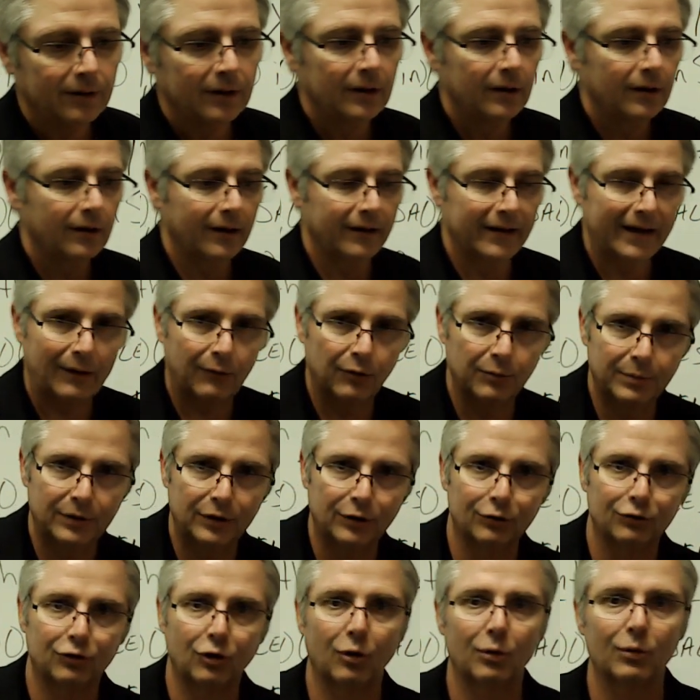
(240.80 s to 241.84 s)
And that would be your
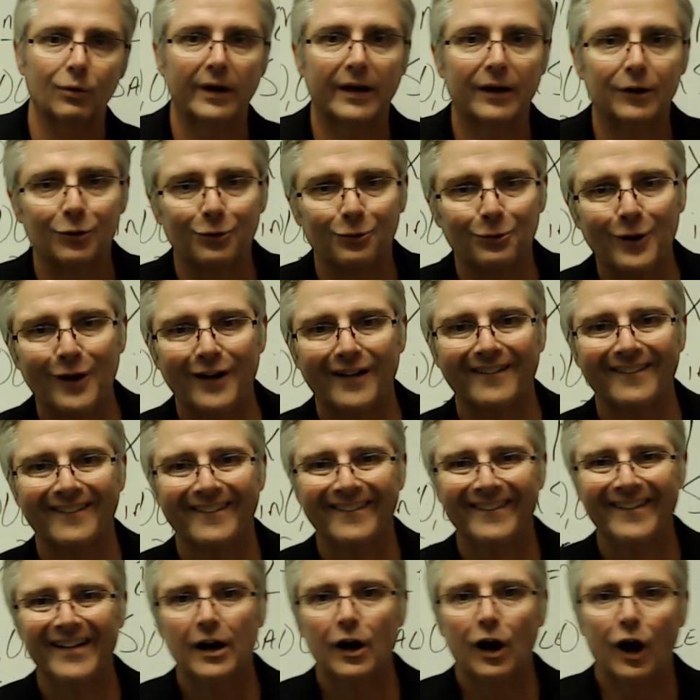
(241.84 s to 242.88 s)
total annual rent.
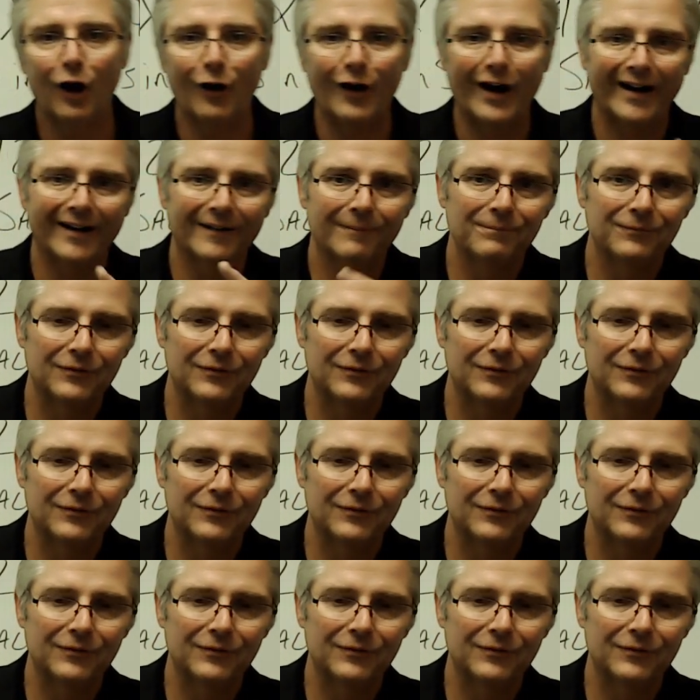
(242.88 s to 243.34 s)
All right,